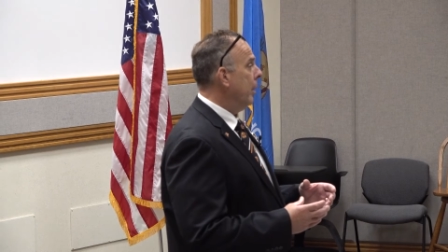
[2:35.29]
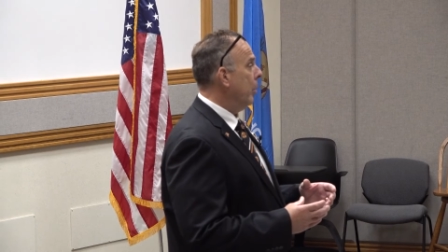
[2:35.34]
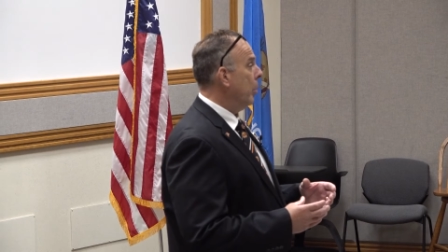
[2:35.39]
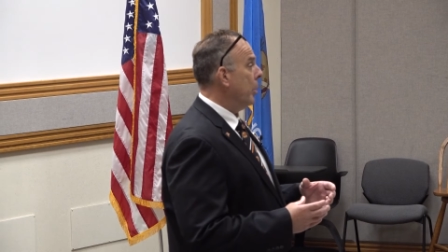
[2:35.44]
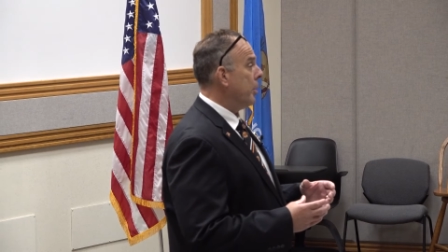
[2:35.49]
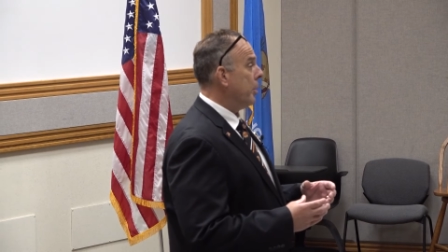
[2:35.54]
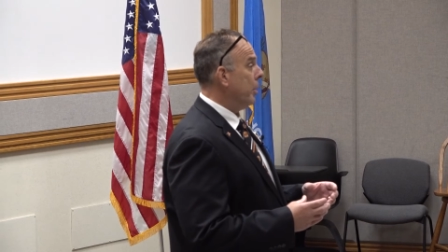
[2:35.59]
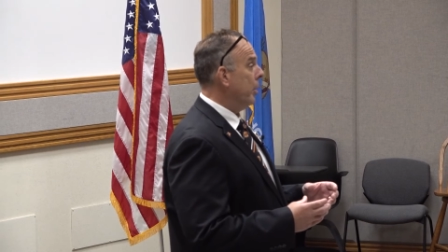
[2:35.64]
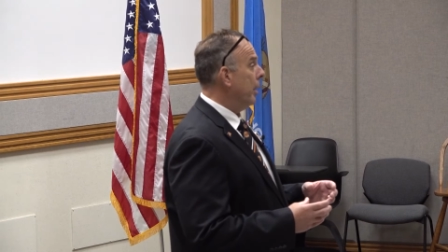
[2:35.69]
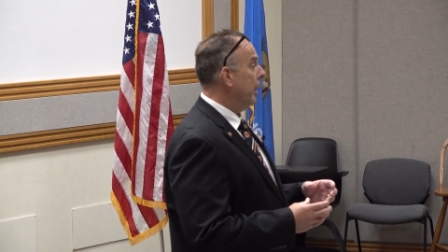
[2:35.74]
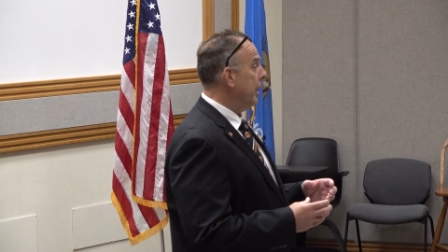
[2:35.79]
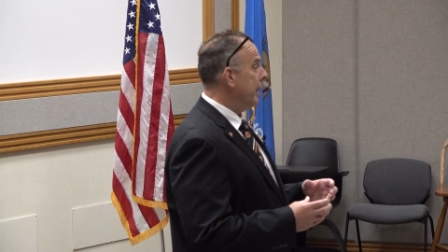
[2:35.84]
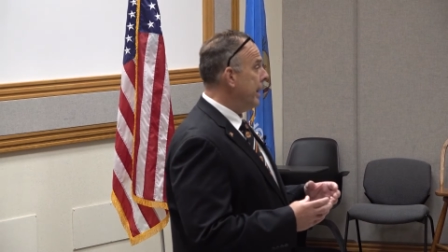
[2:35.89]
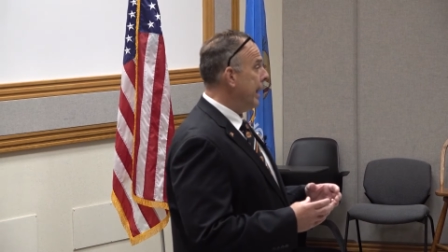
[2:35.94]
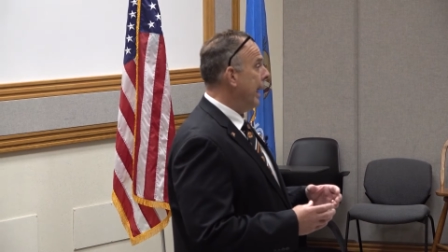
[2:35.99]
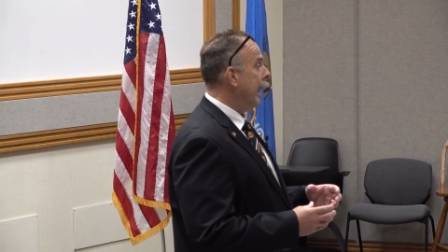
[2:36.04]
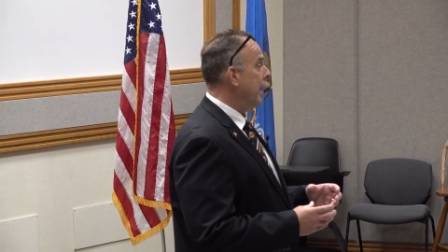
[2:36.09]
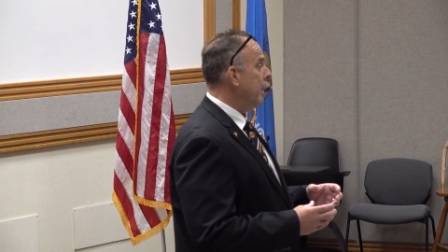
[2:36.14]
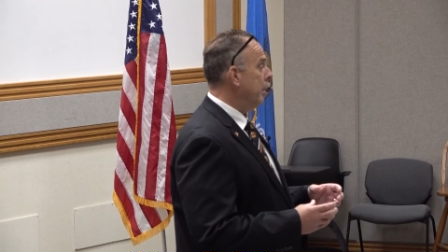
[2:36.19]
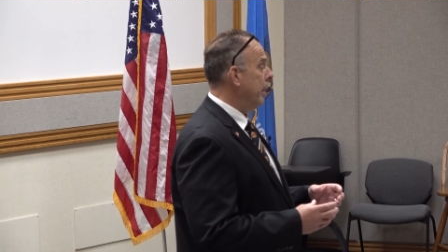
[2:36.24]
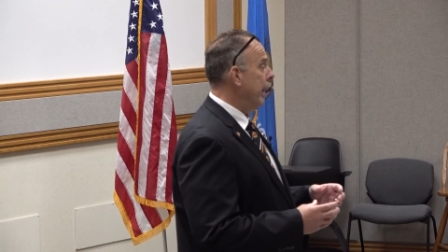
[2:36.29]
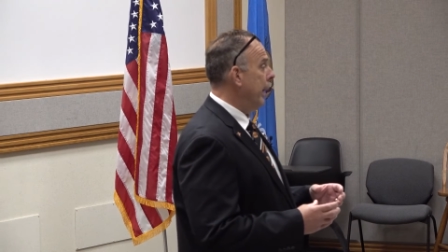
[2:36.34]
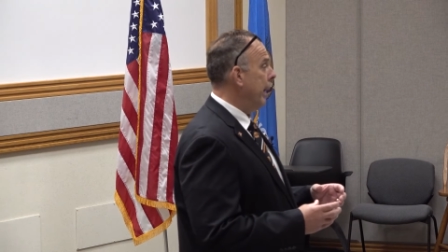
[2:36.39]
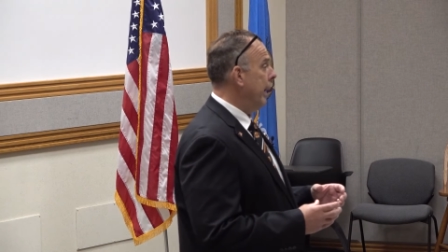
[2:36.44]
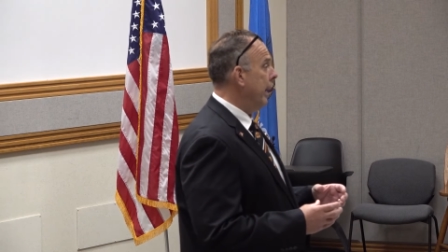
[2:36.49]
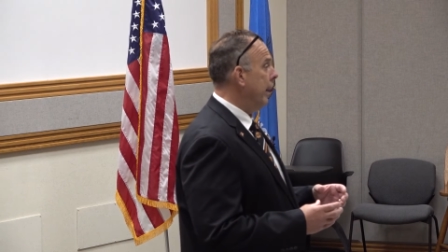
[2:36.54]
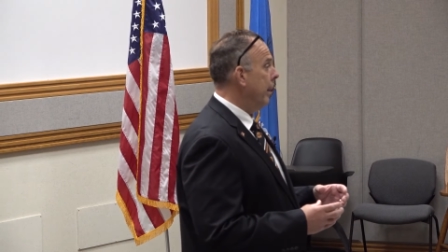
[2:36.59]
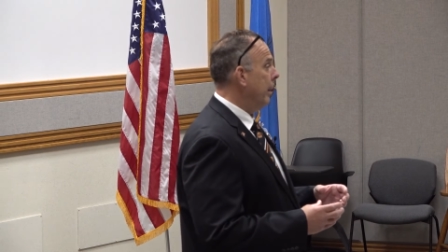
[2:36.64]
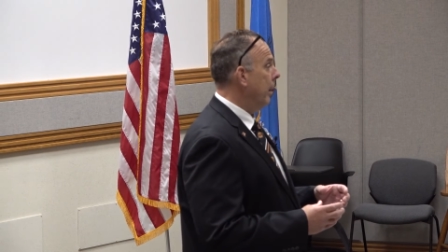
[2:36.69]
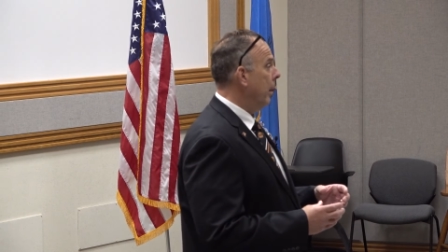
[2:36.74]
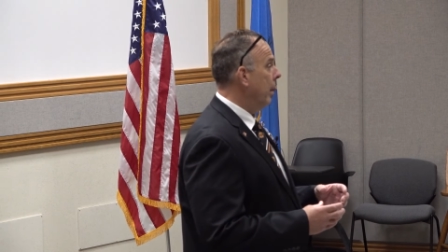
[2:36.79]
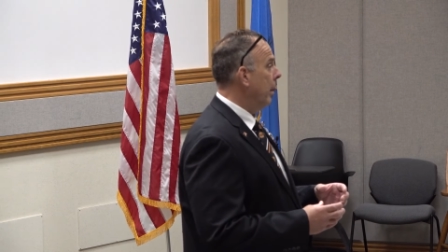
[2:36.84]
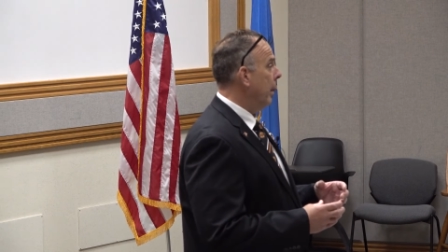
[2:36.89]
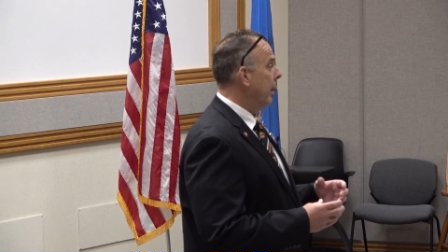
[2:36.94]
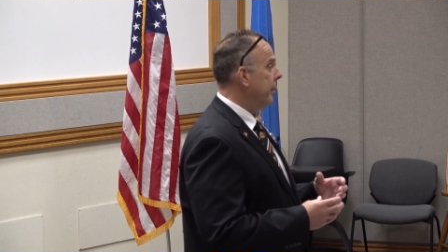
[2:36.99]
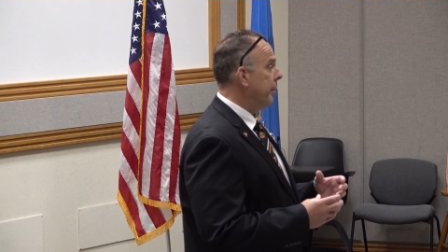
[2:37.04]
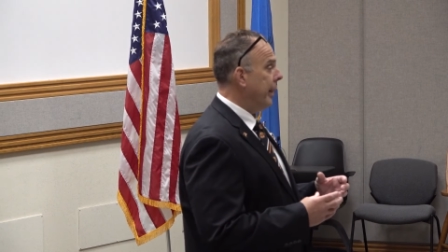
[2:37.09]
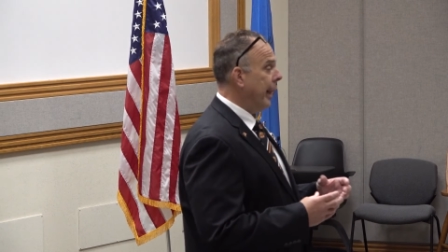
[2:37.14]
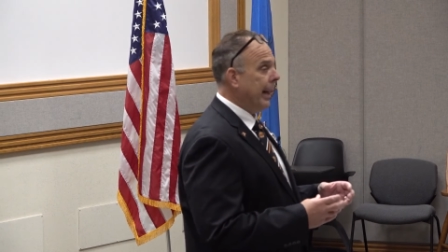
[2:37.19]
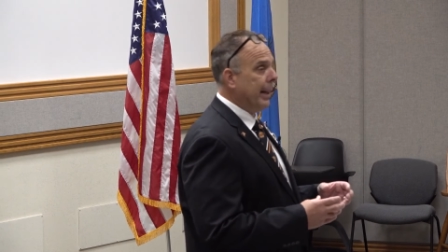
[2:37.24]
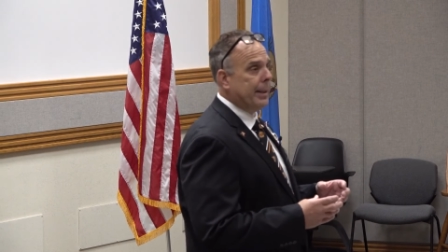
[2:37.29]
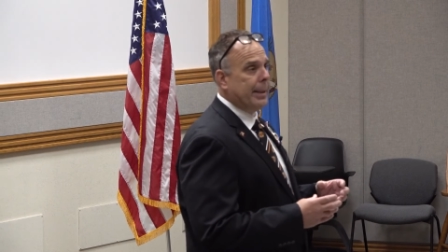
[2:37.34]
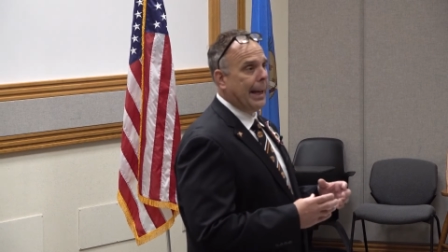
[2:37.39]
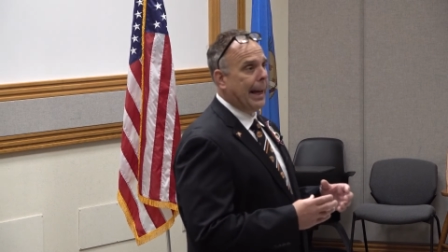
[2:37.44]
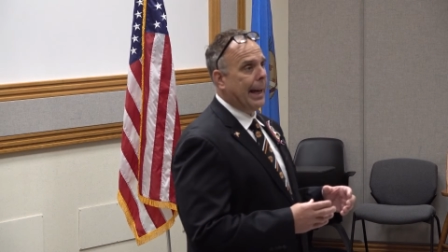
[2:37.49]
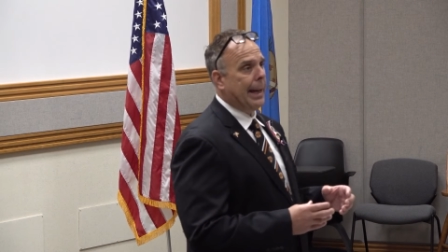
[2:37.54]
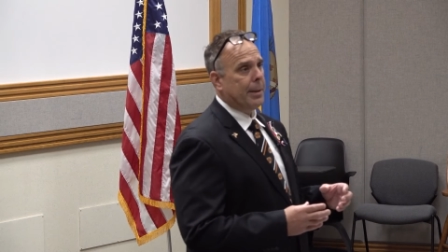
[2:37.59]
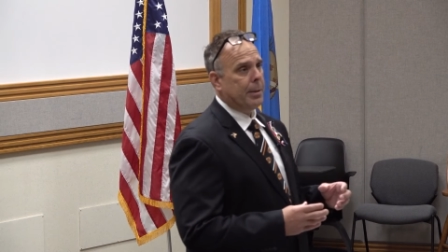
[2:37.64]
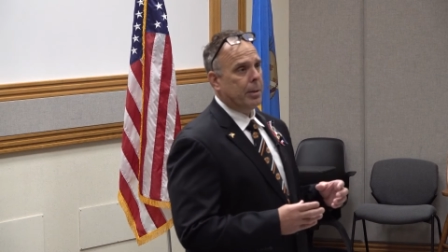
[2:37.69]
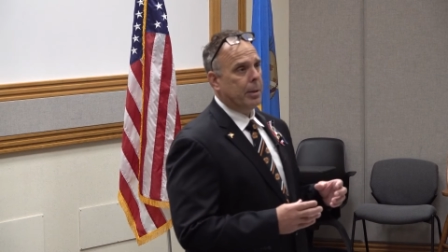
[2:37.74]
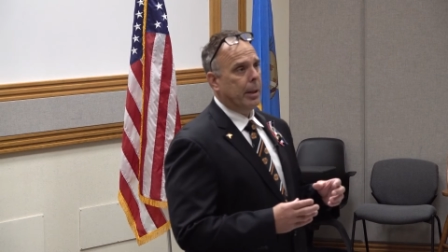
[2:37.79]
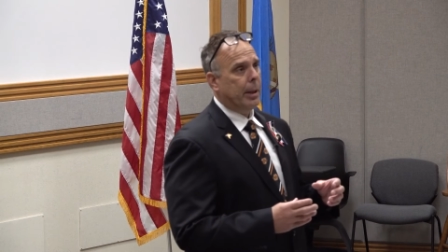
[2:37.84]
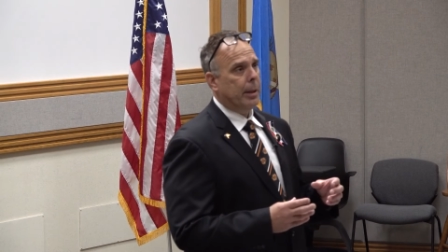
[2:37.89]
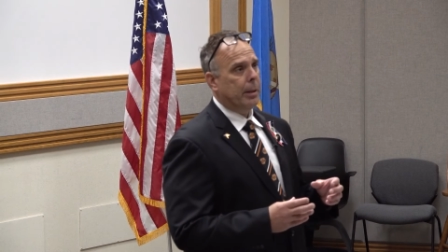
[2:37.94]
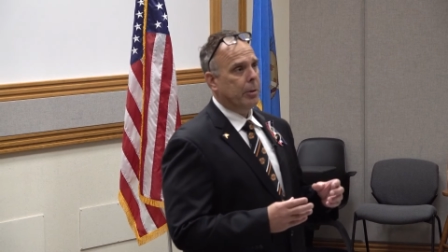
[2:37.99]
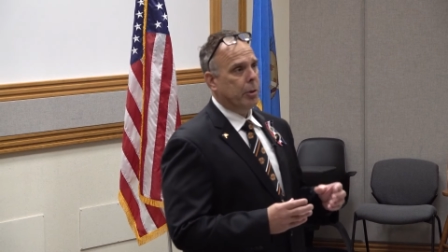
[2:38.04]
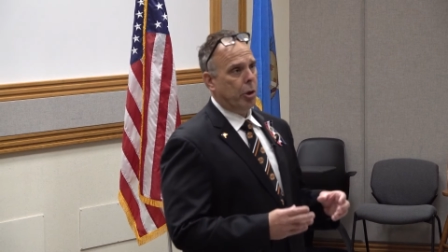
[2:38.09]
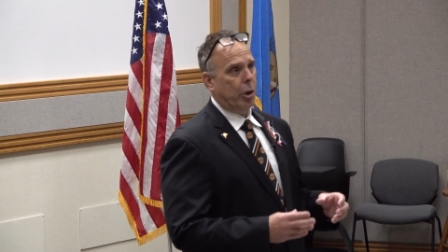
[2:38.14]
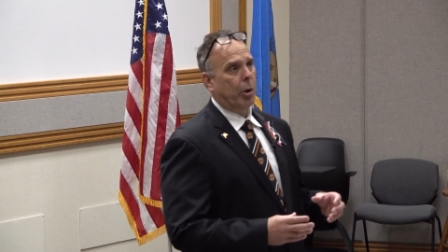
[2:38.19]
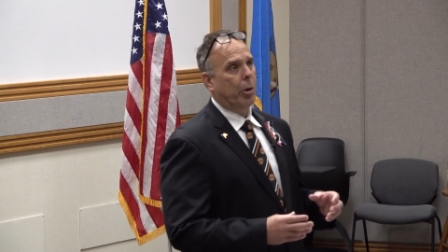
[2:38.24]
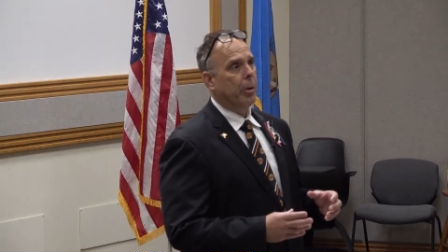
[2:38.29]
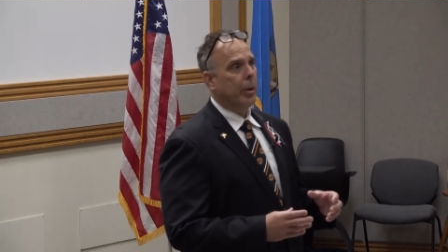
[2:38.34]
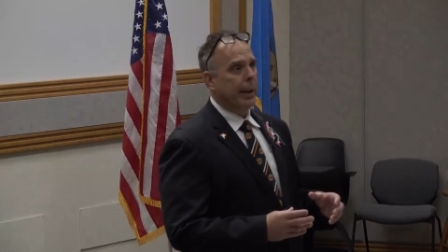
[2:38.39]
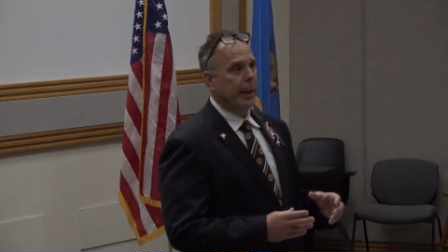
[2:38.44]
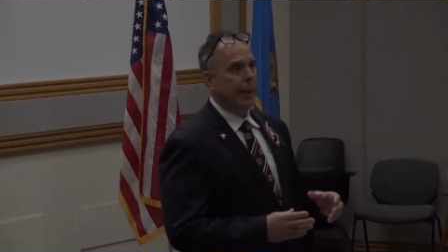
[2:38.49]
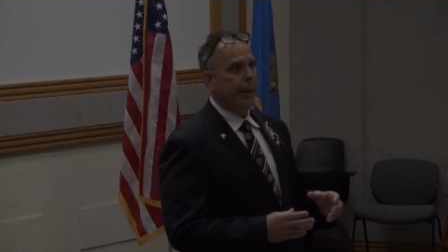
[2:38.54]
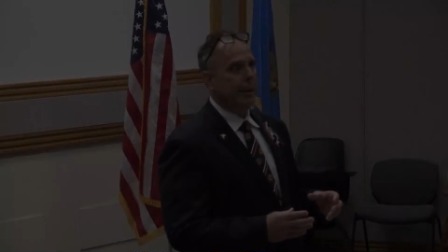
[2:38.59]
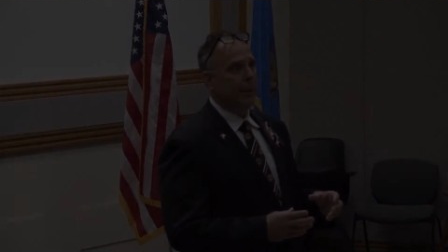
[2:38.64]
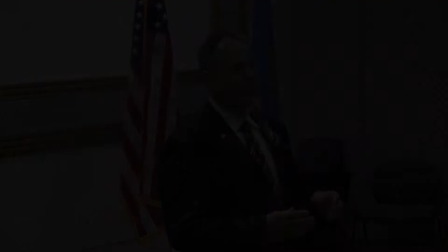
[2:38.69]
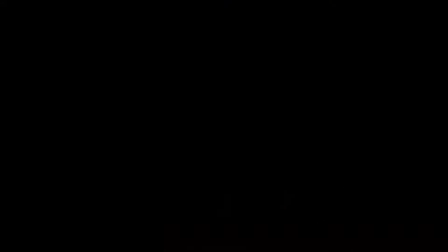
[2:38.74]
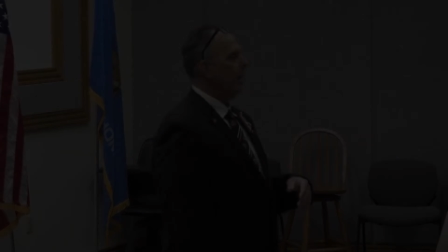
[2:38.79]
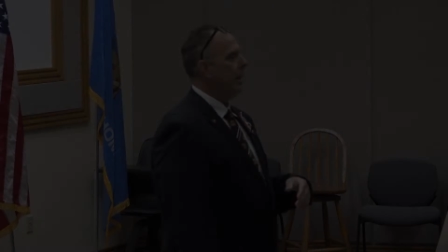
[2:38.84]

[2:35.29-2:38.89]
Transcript: was going to take me on a fantastic journey.